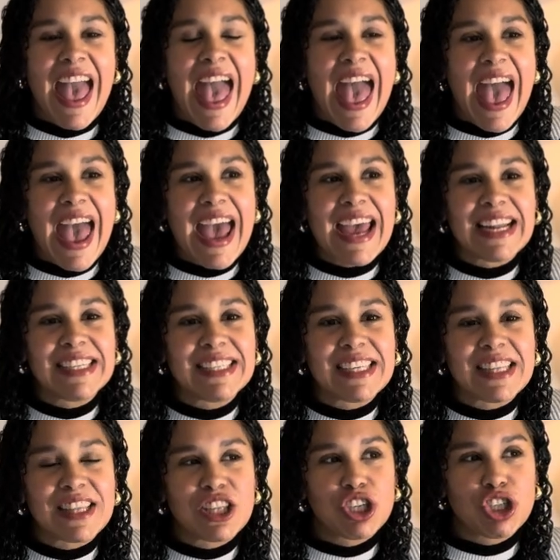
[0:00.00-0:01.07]
And
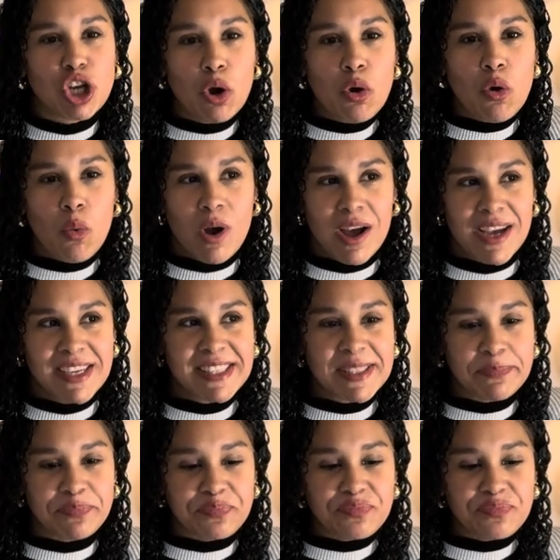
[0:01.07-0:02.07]
the joke was,